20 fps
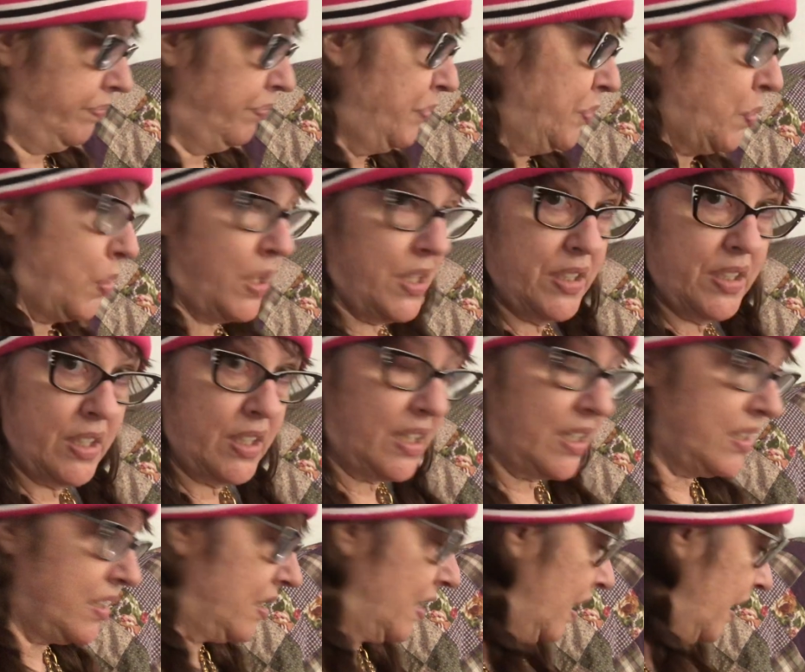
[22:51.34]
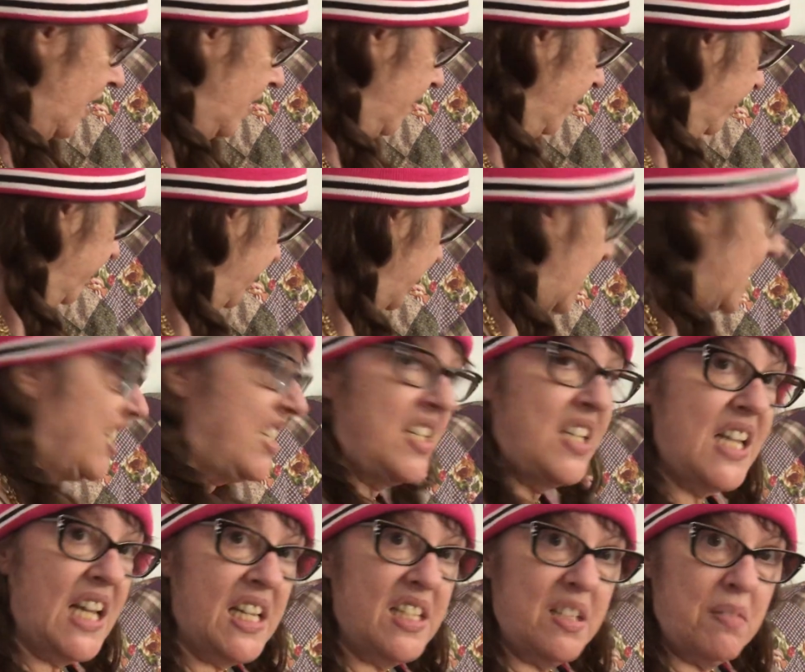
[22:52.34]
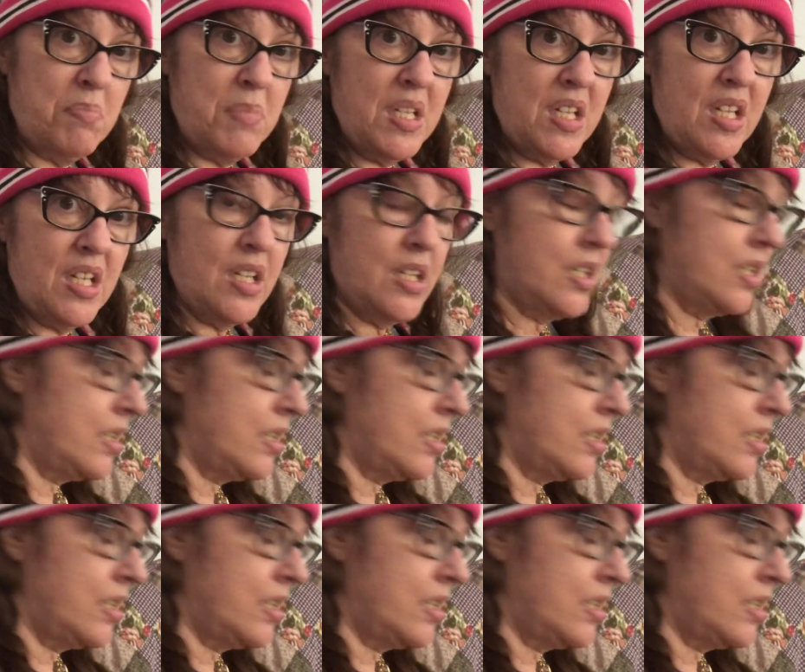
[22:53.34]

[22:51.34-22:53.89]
He was, like, he's dead. He's dead to me.